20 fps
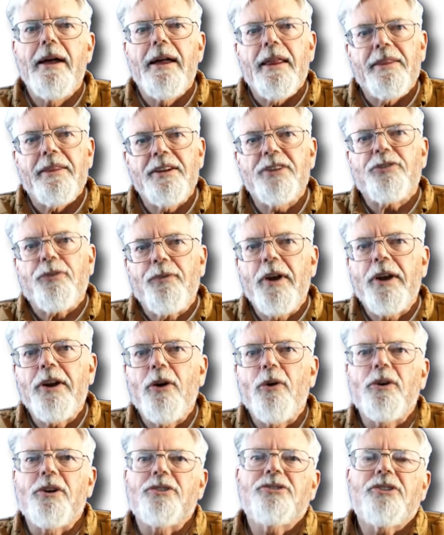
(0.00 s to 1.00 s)
This video
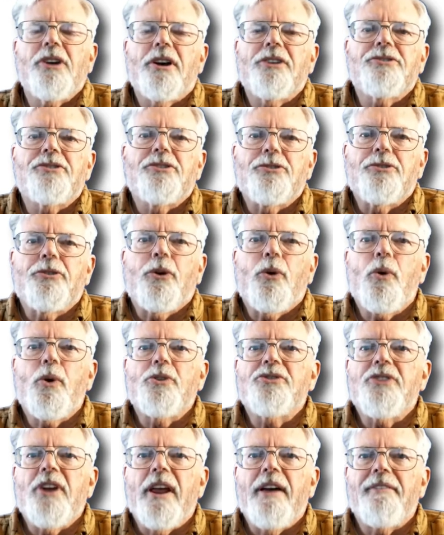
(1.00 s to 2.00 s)
discusses the
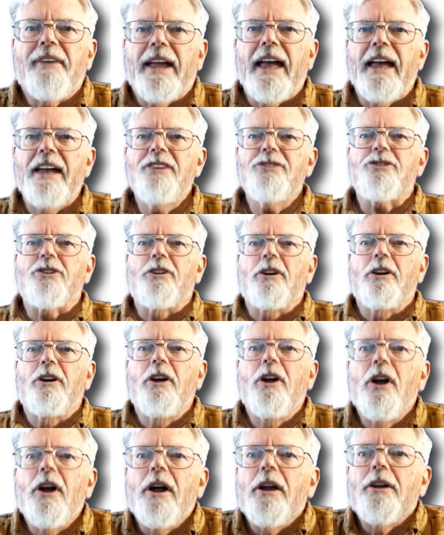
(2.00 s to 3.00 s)
course navigation.
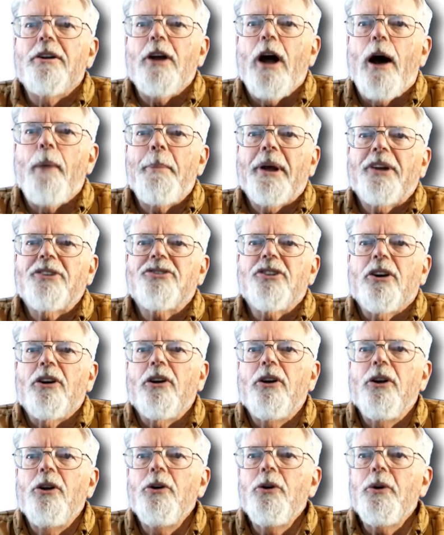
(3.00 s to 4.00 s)
Topics
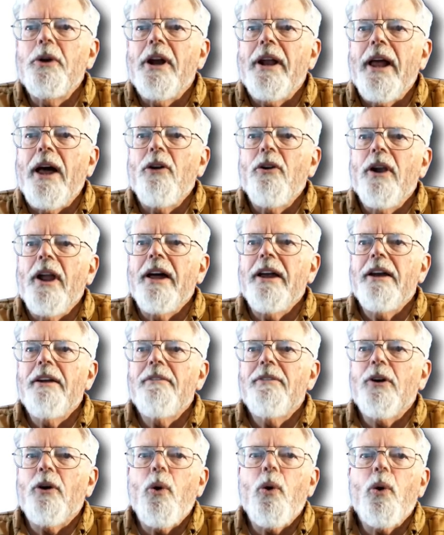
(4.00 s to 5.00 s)
include an outline of
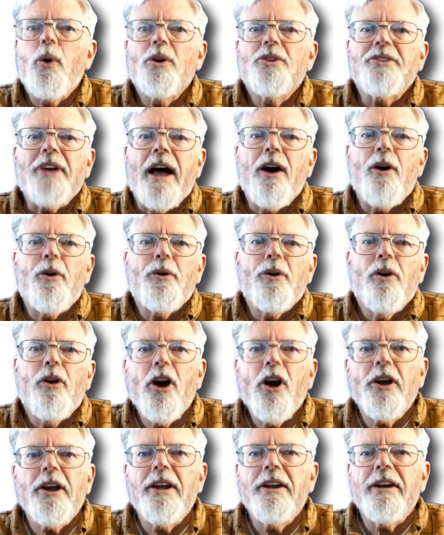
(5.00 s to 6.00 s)
the course, how to
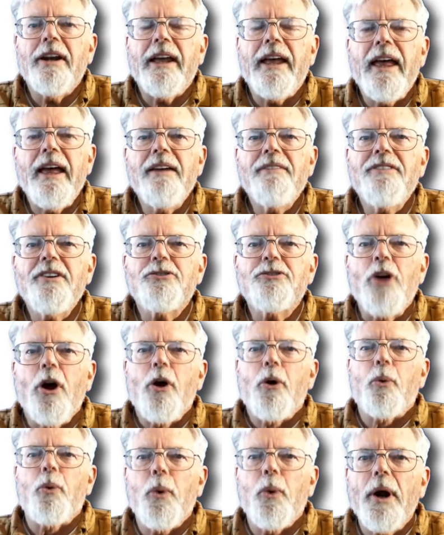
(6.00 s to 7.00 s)
log into Canvas,
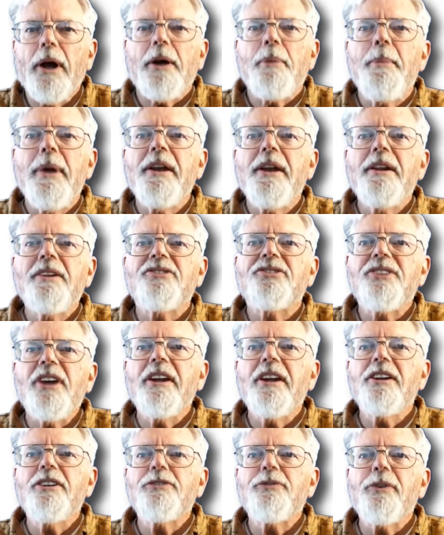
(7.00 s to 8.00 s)
recommended
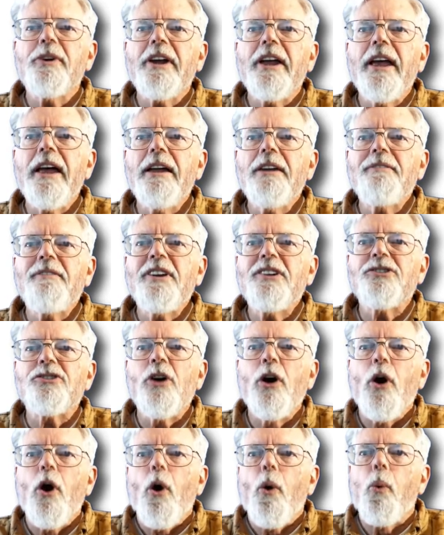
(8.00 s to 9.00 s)
settings for Canvas,
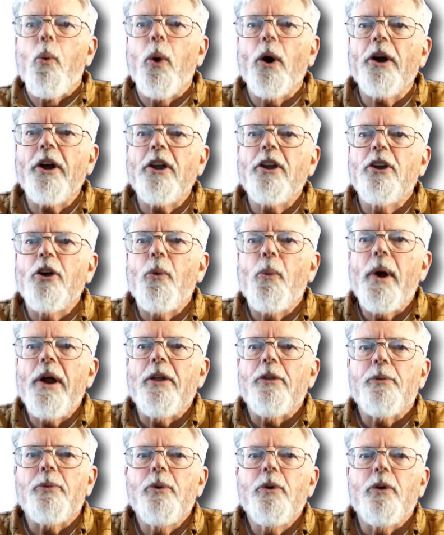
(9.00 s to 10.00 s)
working your way
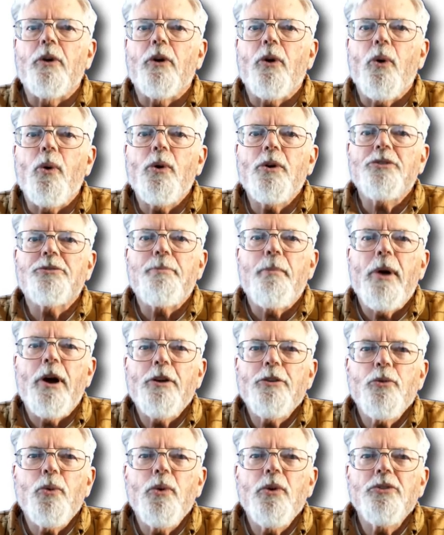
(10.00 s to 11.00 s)
through the course
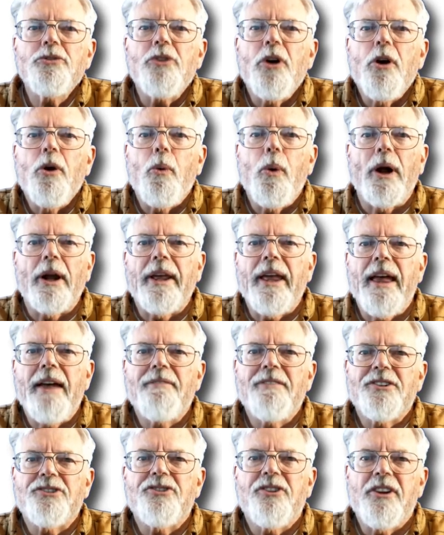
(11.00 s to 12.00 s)
modules, what
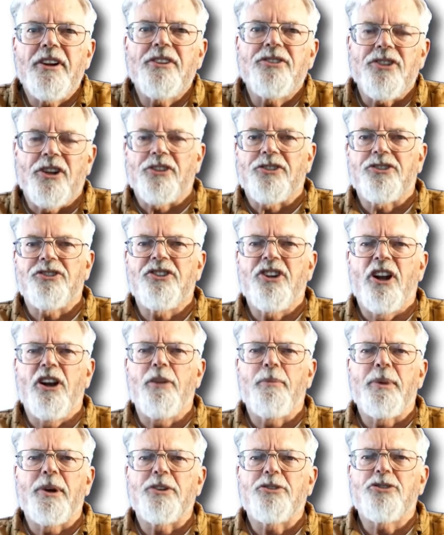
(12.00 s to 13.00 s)
Canvas thinks a
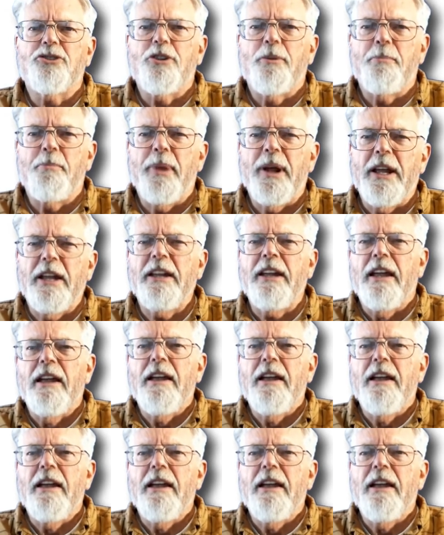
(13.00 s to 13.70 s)
syllabus should be,